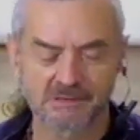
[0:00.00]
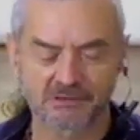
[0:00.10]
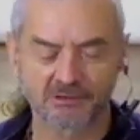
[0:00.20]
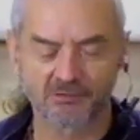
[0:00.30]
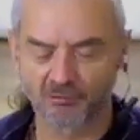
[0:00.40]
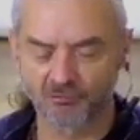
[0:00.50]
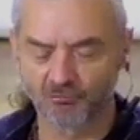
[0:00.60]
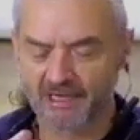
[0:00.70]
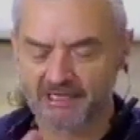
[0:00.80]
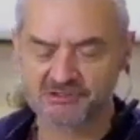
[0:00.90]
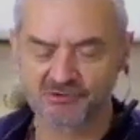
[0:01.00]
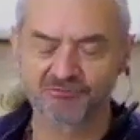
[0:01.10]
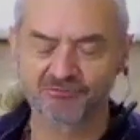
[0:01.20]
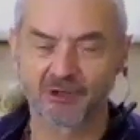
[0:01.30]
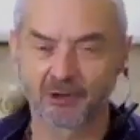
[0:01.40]
Uh, the rates of
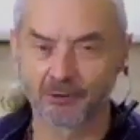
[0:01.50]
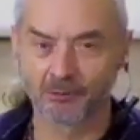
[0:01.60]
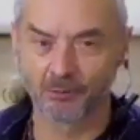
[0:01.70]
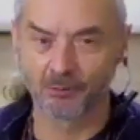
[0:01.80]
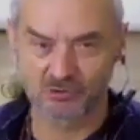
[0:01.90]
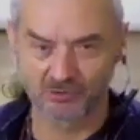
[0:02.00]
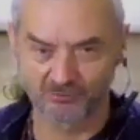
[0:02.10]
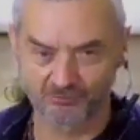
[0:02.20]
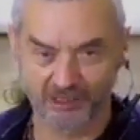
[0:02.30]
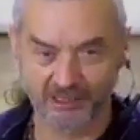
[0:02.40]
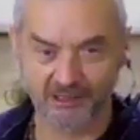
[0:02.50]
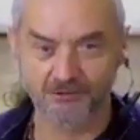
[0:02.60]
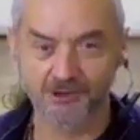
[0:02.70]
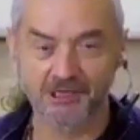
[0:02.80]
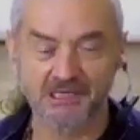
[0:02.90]
flow sort of
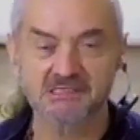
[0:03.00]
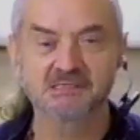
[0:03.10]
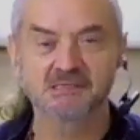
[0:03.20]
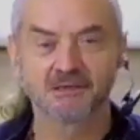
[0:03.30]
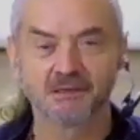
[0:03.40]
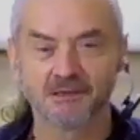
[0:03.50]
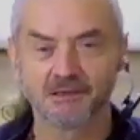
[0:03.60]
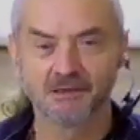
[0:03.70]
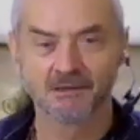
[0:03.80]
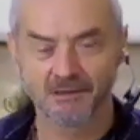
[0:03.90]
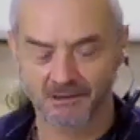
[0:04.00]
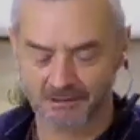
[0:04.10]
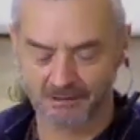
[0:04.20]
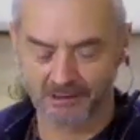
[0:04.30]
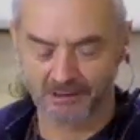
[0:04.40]
increase
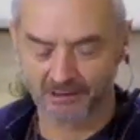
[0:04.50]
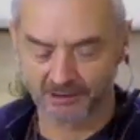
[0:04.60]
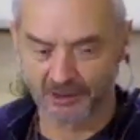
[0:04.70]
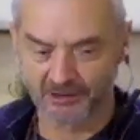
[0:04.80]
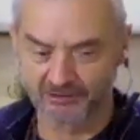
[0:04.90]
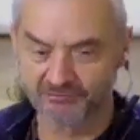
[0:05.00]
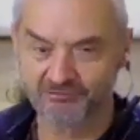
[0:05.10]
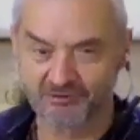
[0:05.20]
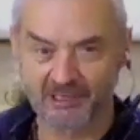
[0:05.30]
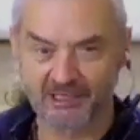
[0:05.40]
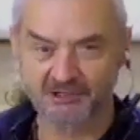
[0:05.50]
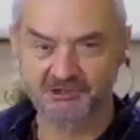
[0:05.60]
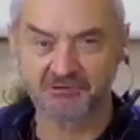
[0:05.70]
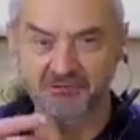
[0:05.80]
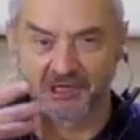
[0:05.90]
in a kind of
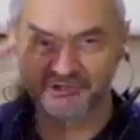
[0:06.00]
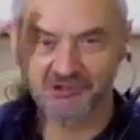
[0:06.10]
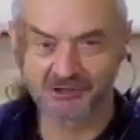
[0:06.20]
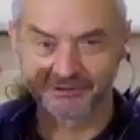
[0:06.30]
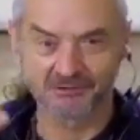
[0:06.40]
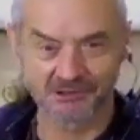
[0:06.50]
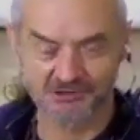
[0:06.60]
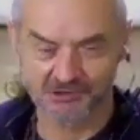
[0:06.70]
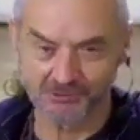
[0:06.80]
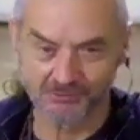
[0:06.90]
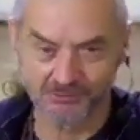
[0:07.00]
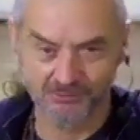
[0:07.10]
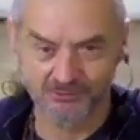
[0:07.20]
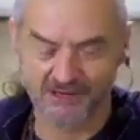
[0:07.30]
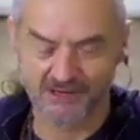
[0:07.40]
Fibonacci ratio as you
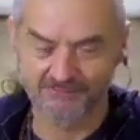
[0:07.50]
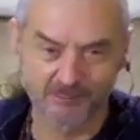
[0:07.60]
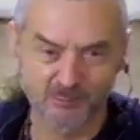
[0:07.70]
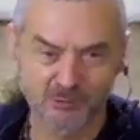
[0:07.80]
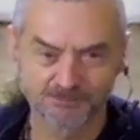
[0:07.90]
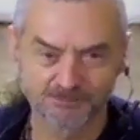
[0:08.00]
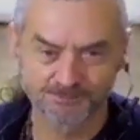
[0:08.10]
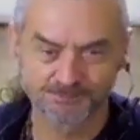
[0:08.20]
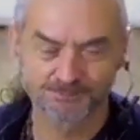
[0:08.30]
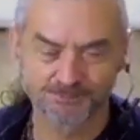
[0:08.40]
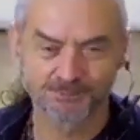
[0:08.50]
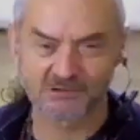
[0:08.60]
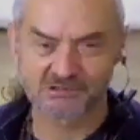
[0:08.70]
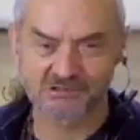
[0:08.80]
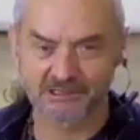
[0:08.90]
travel up.
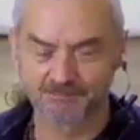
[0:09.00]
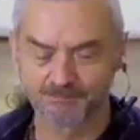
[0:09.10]
See.